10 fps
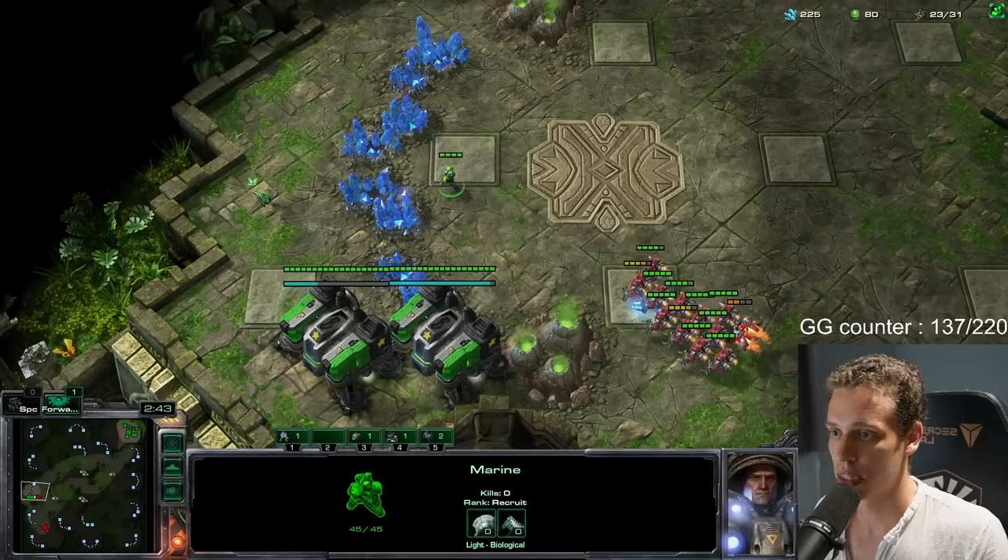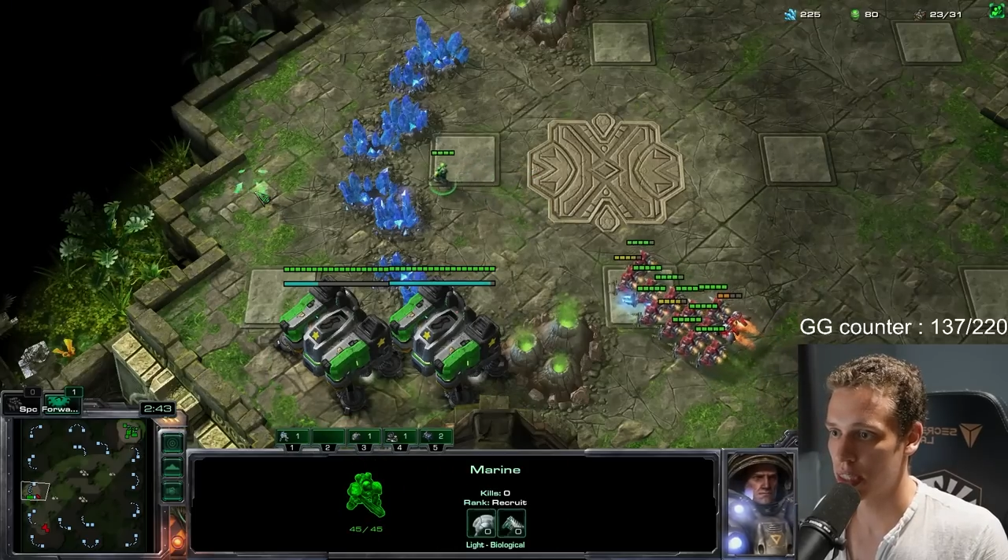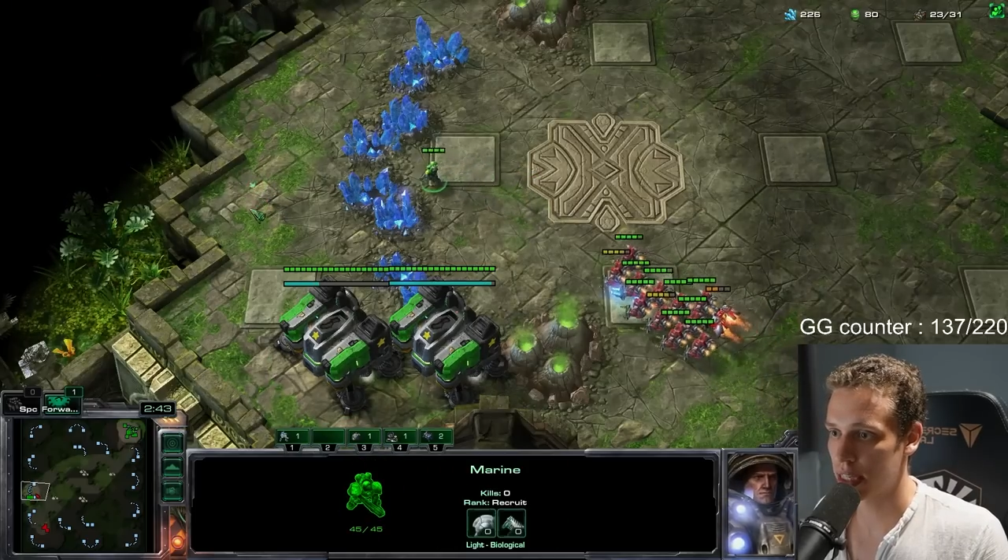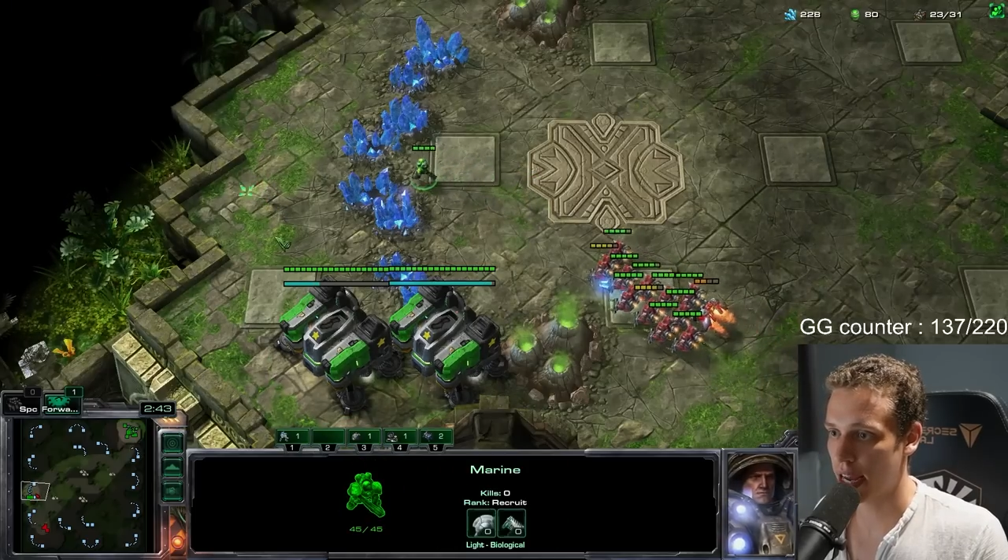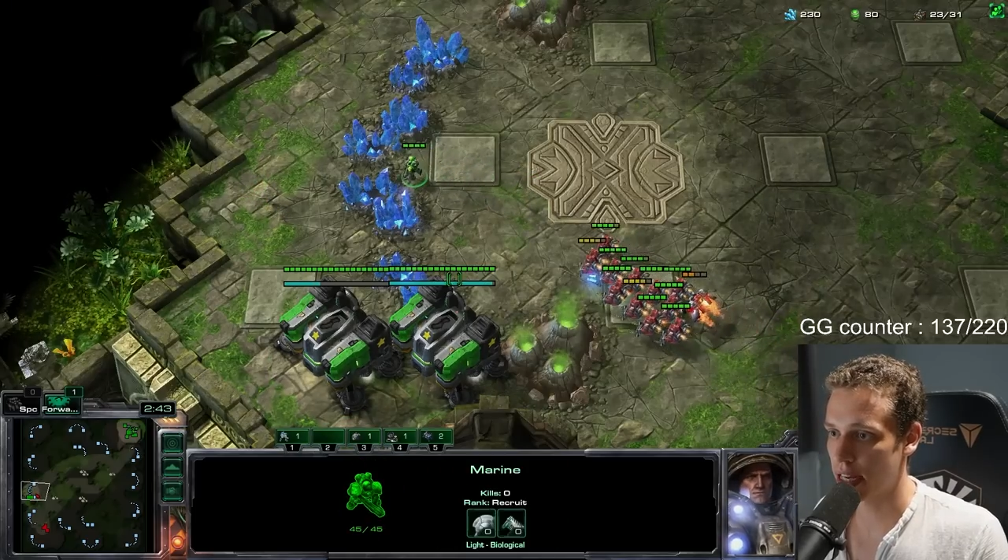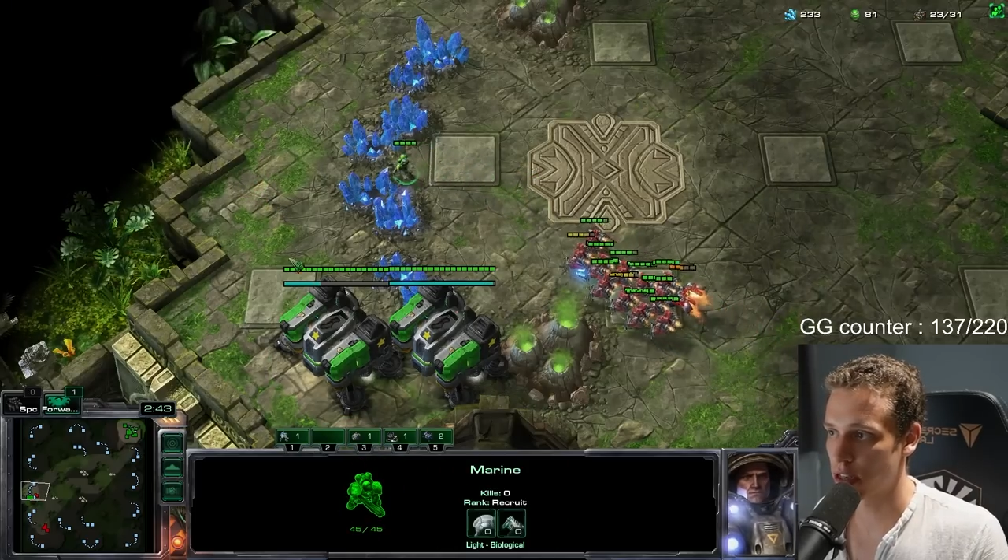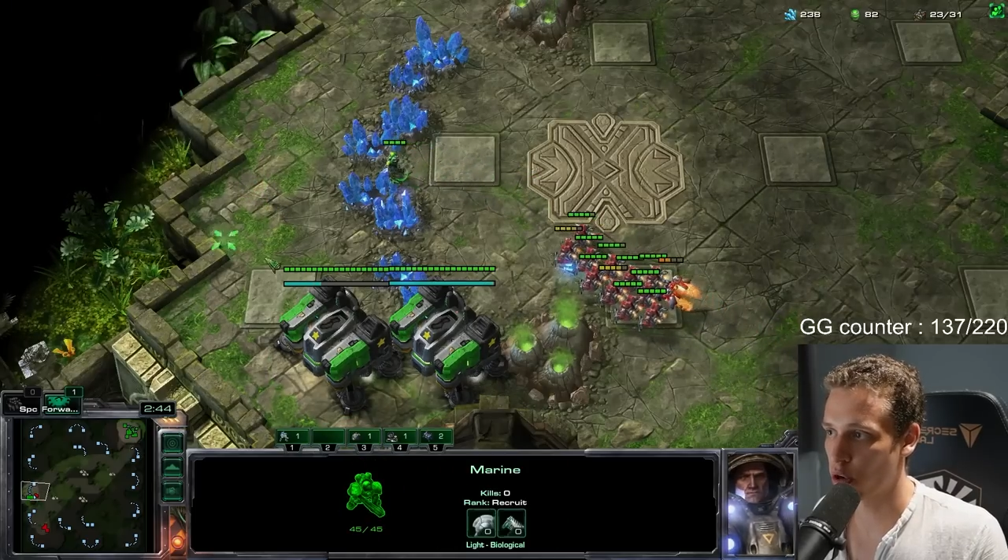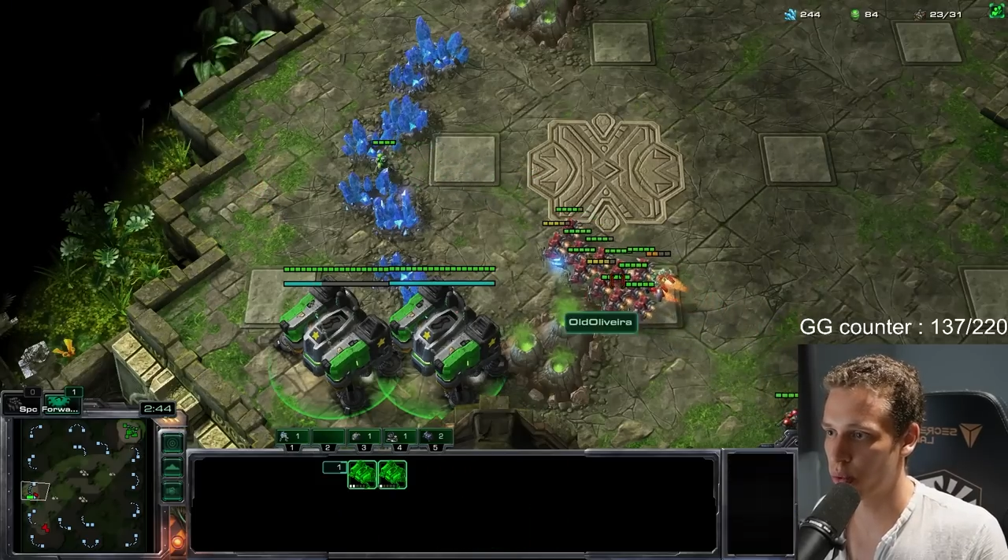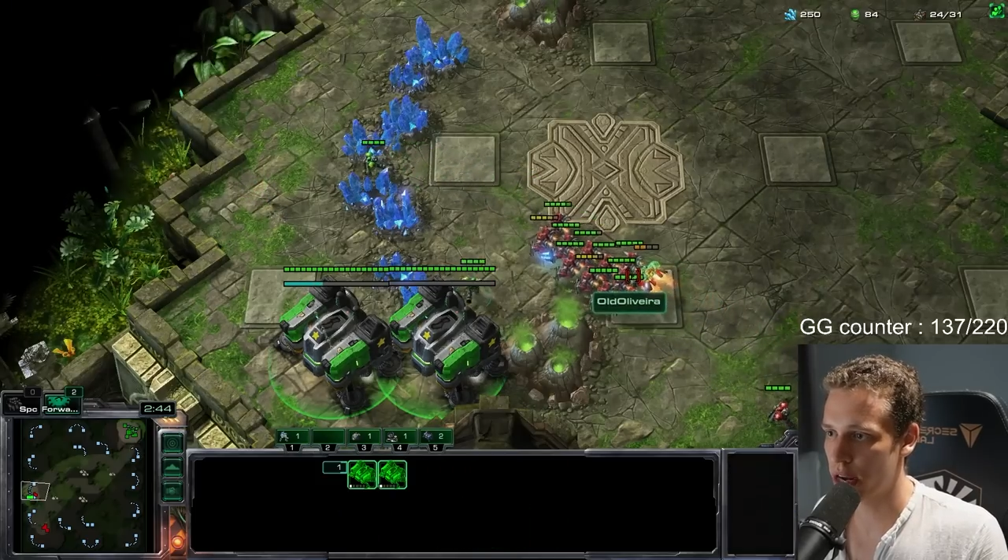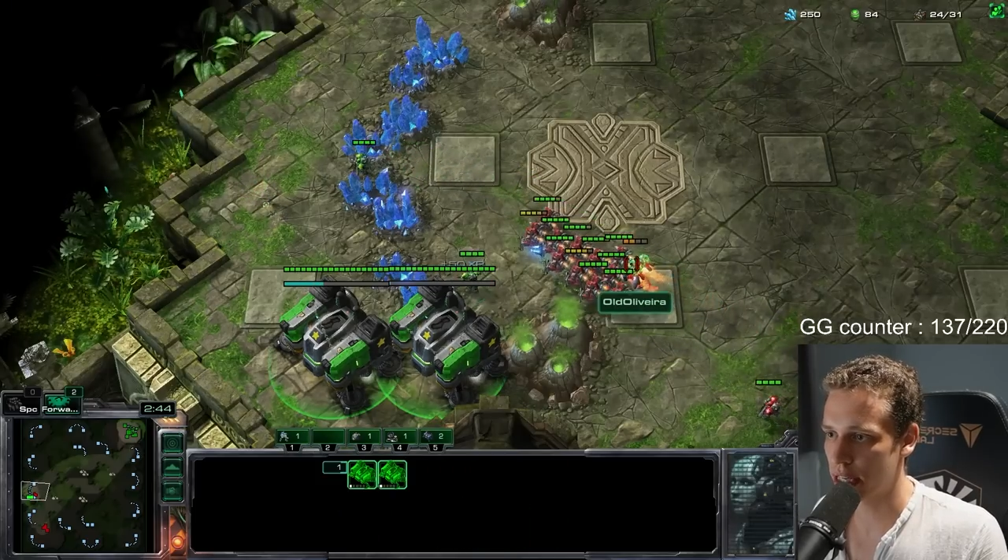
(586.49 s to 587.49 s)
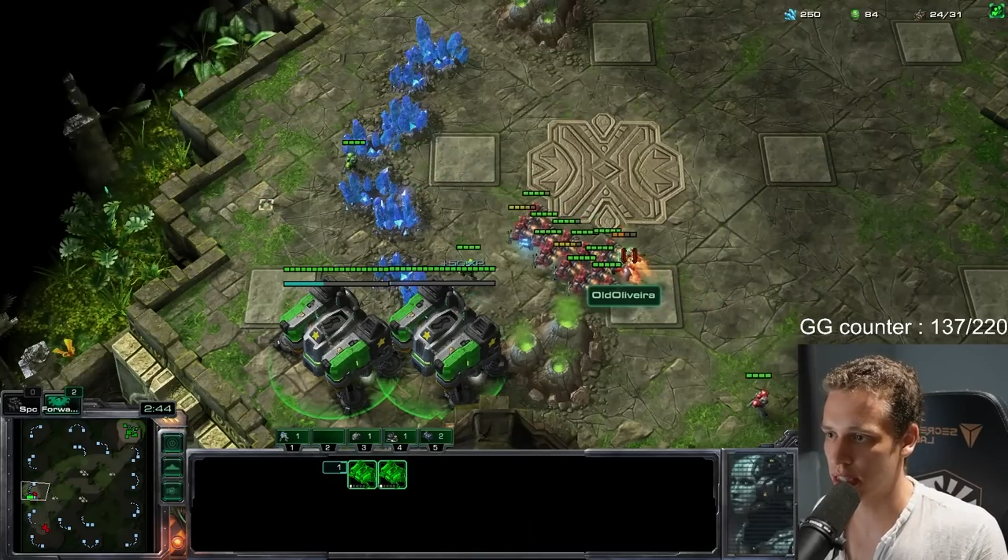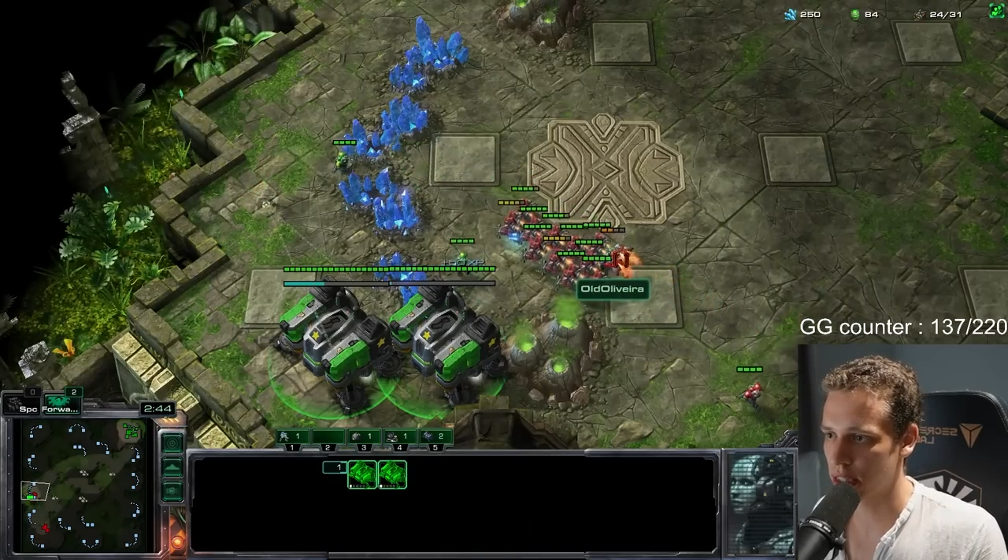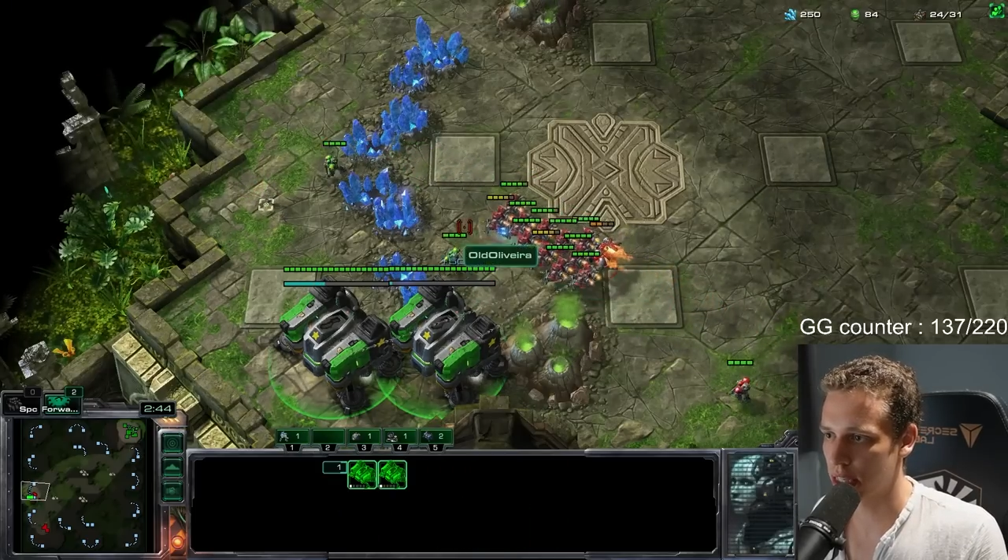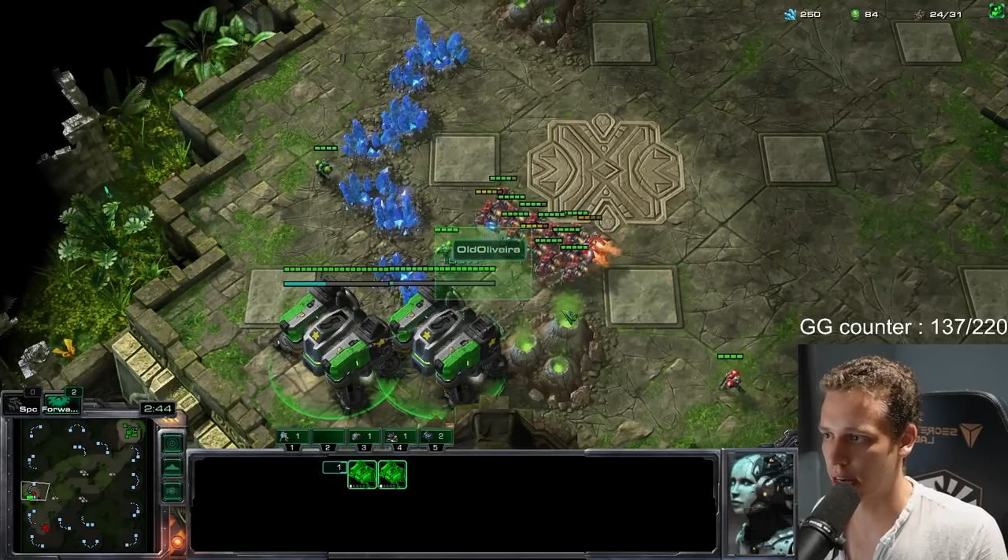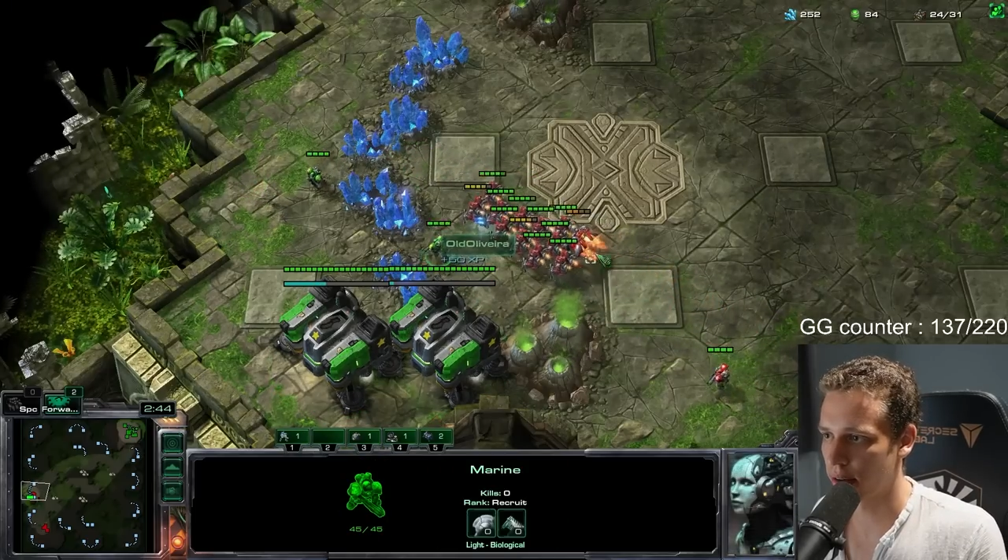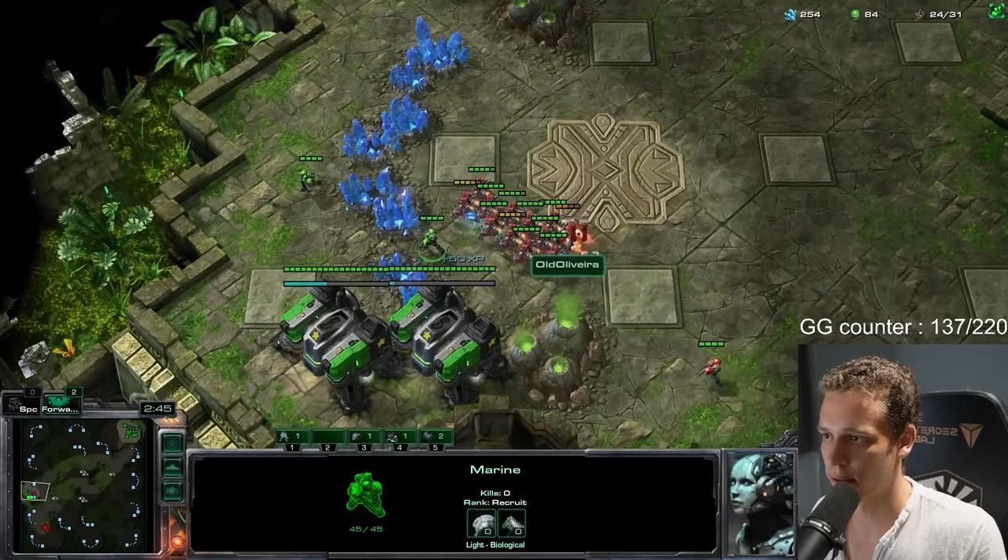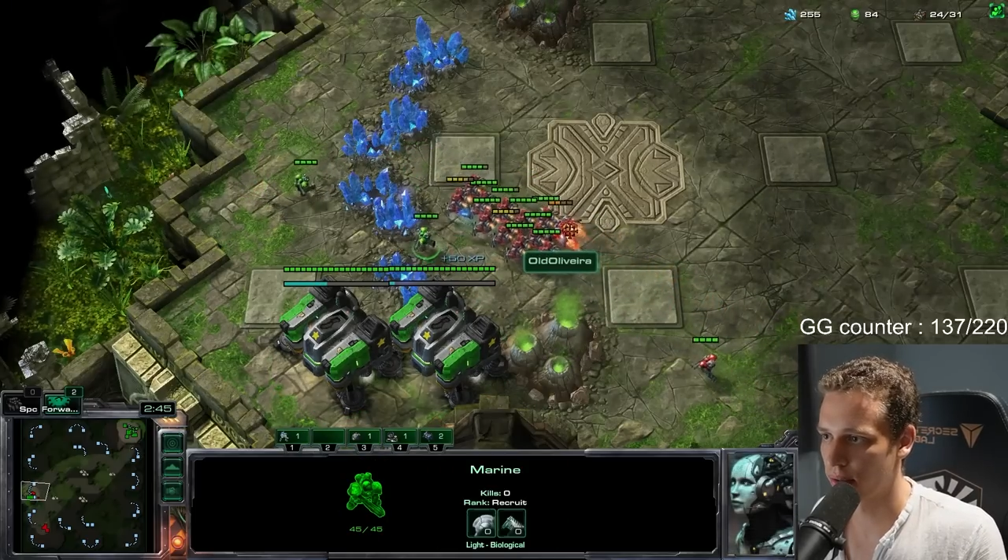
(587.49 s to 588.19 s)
This guy has no brakes, does he now?